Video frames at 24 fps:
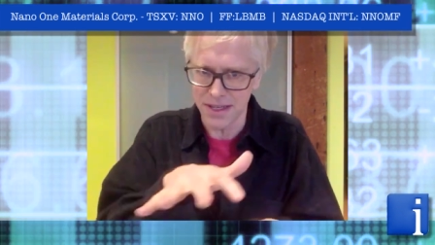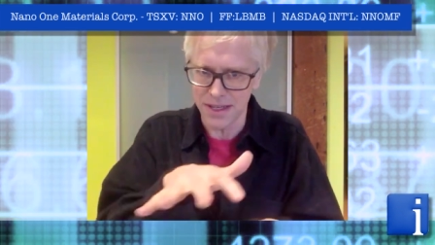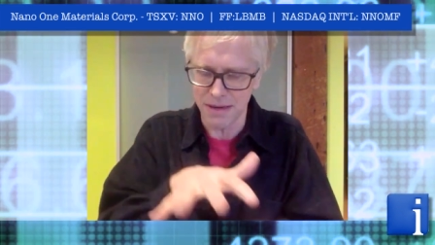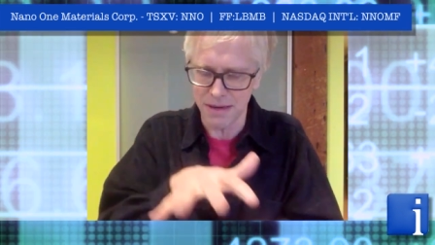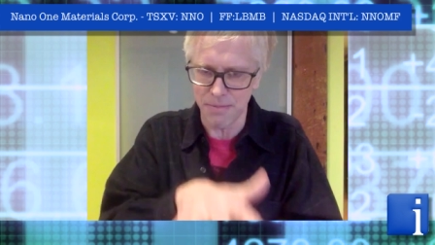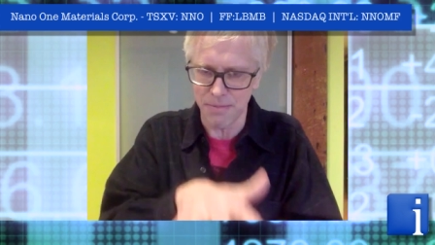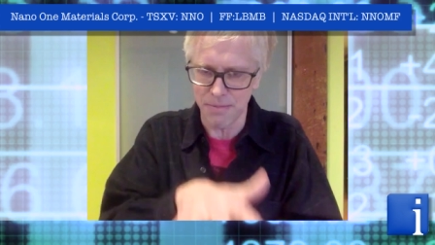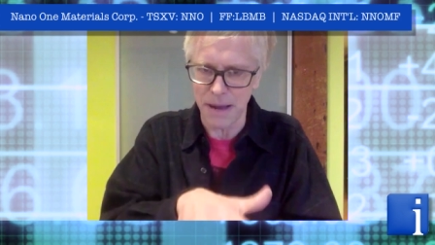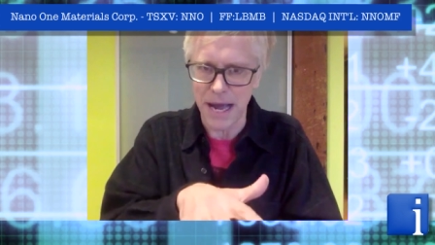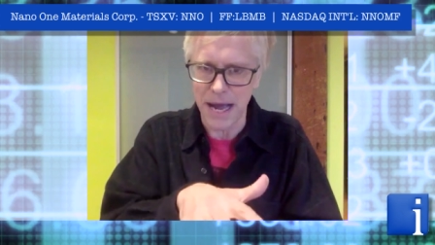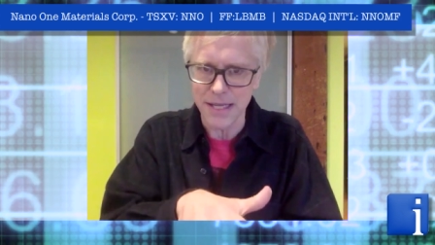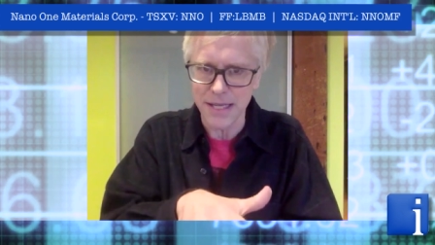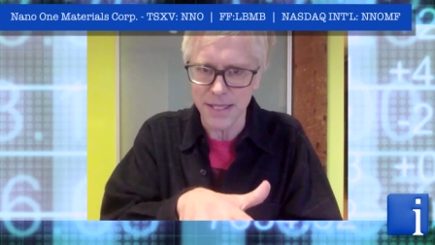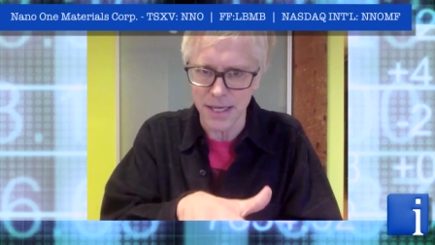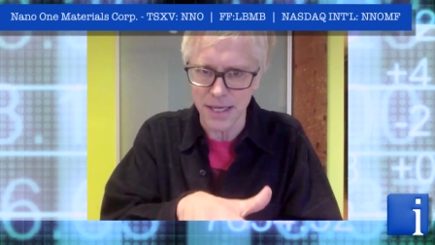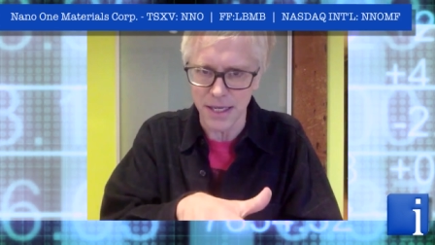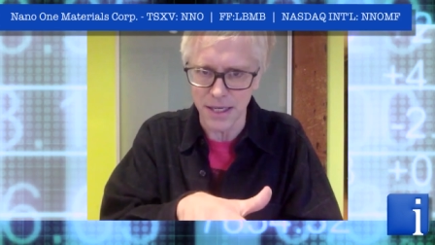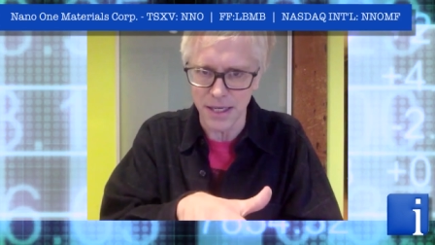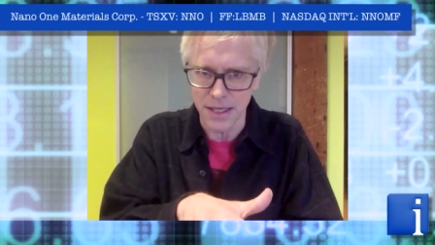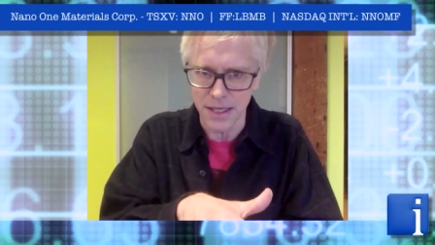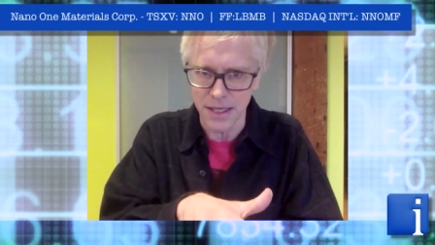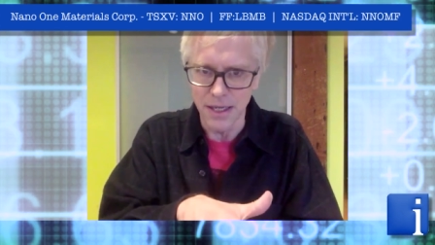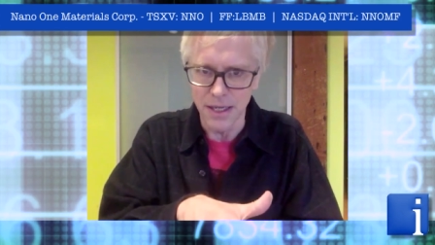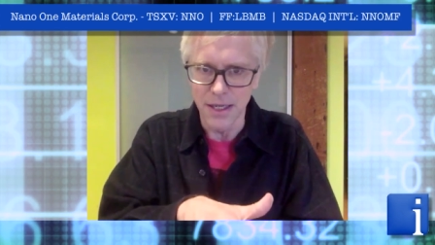
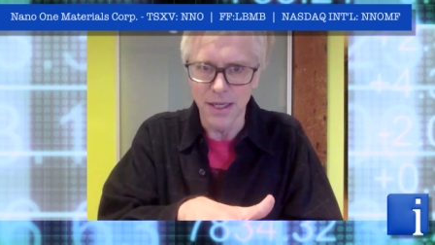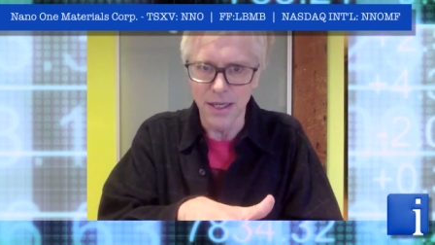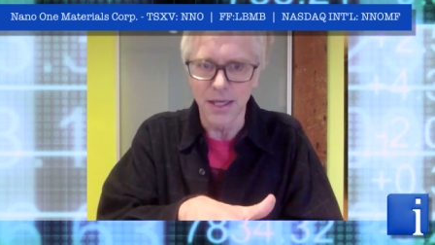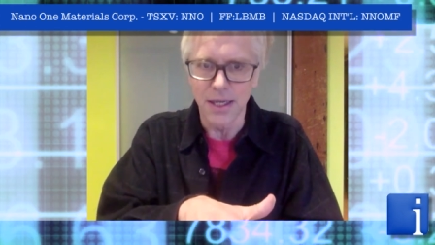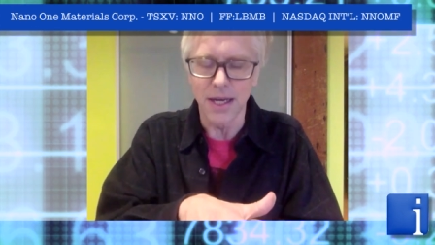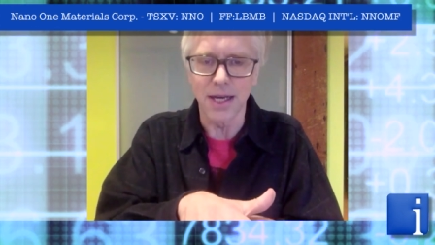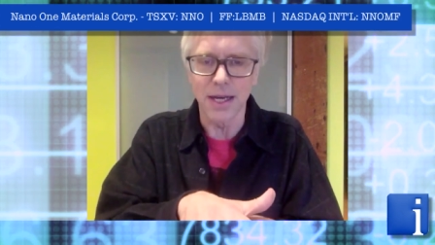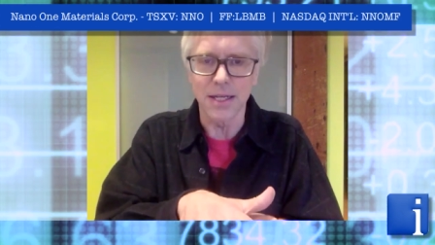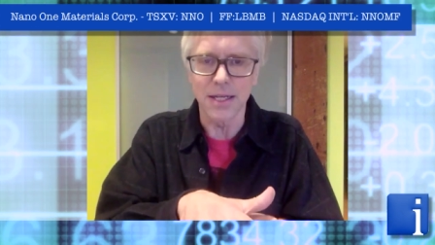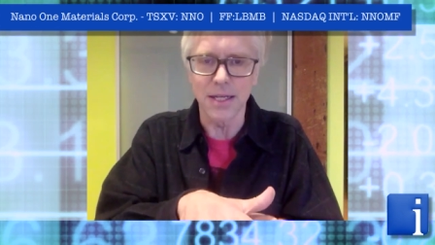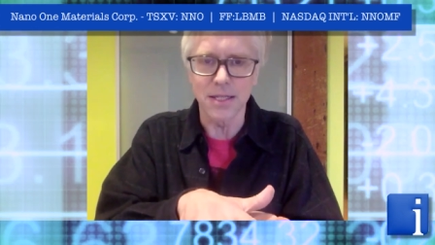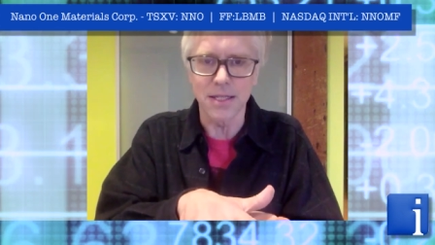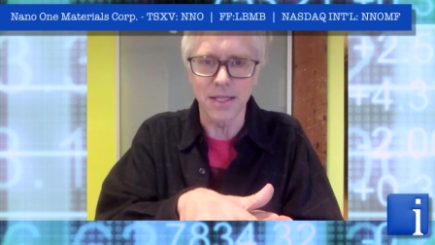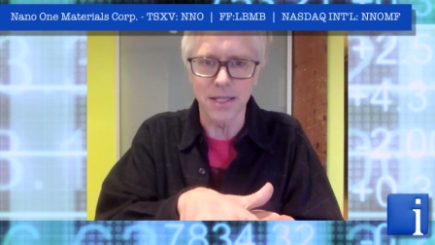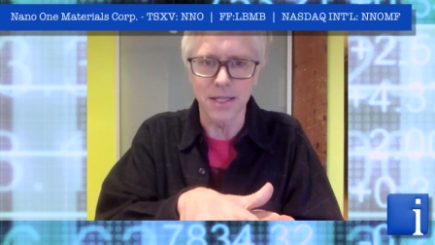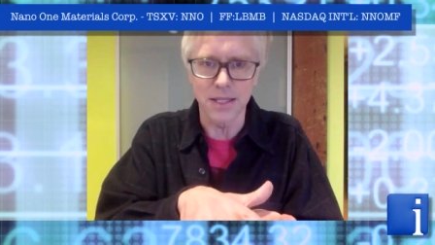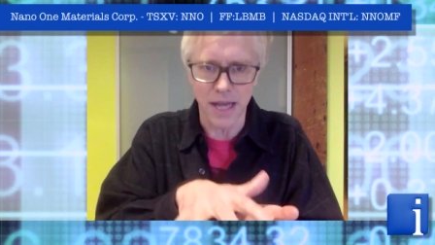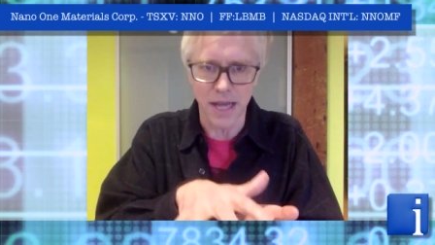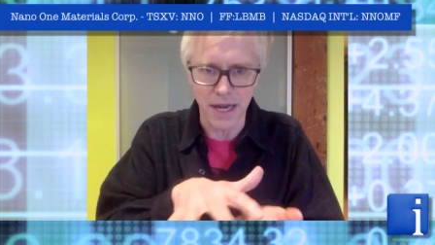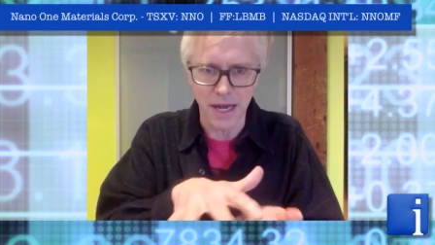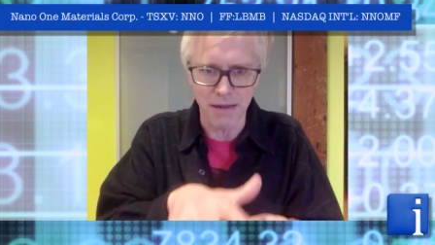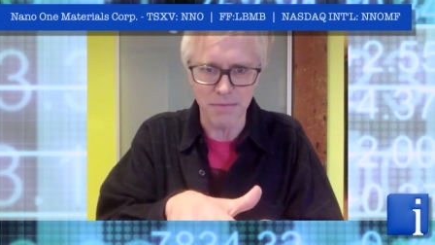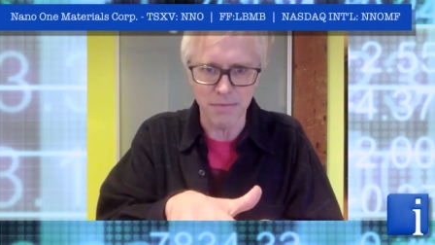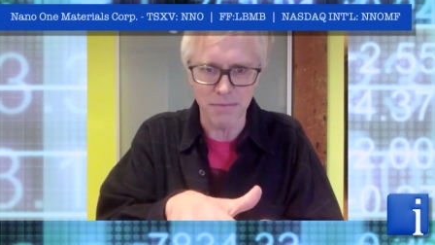capacity as
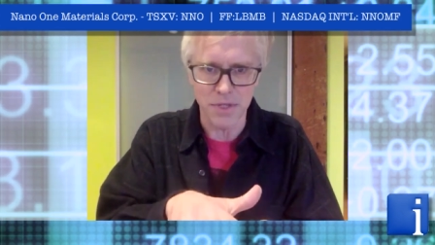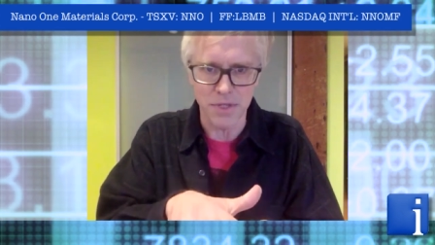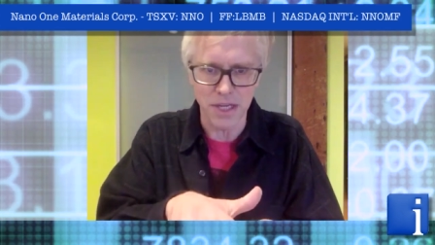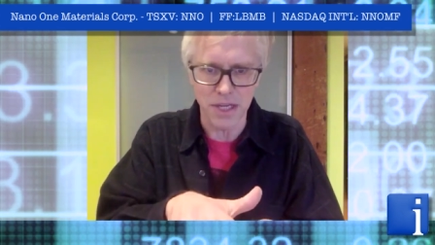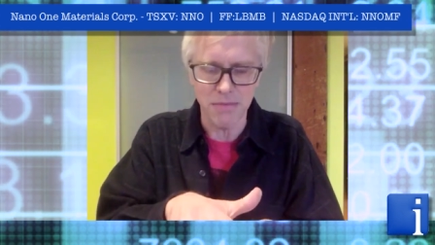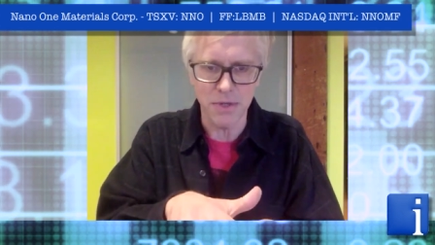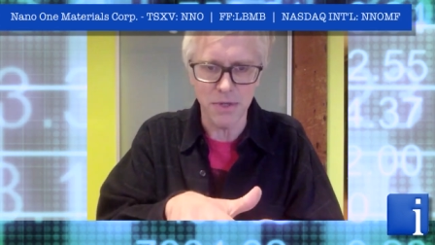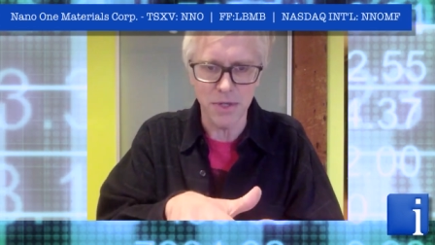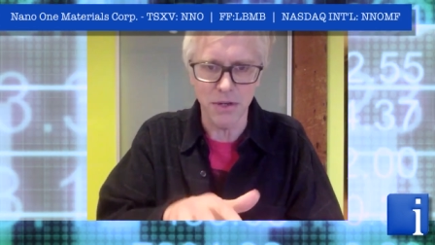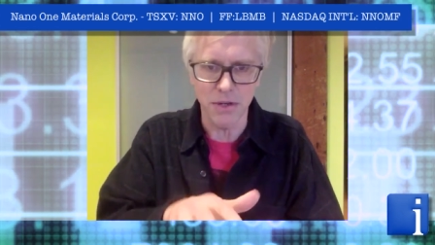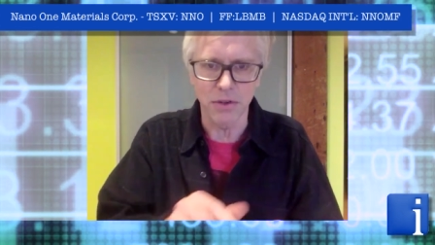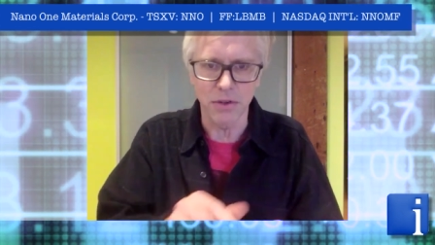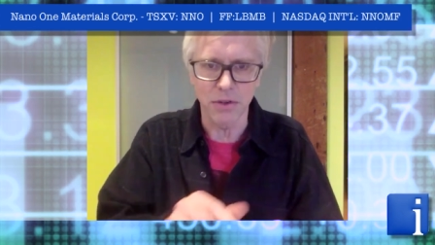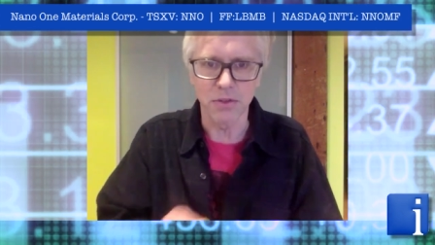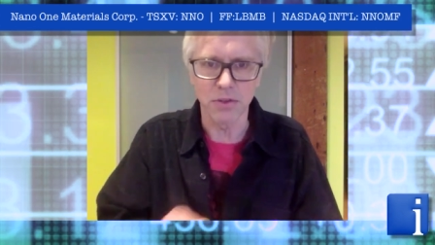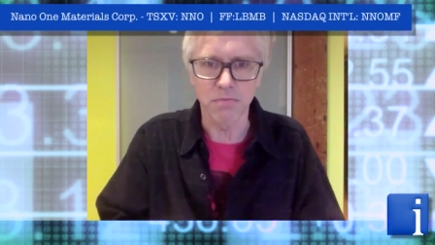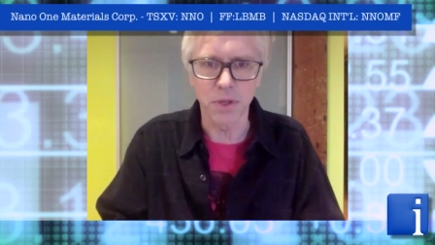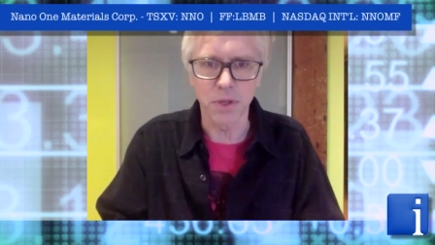these NMC materials,